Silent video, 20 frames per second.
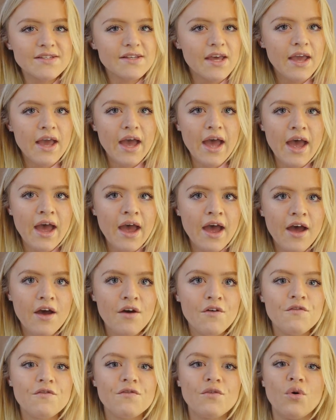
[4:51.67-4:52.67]
they
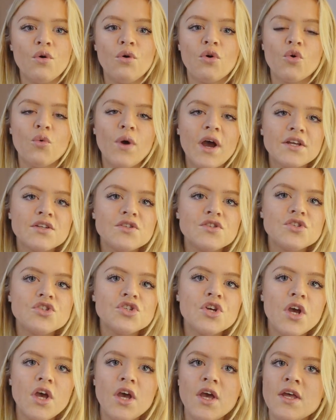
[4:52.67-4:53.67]
have or
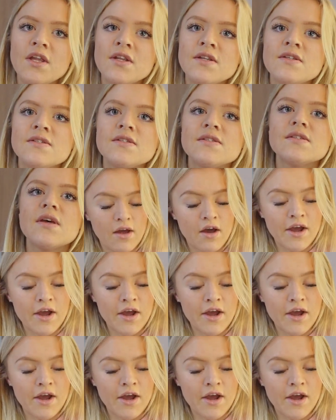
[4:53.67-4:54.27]
questions.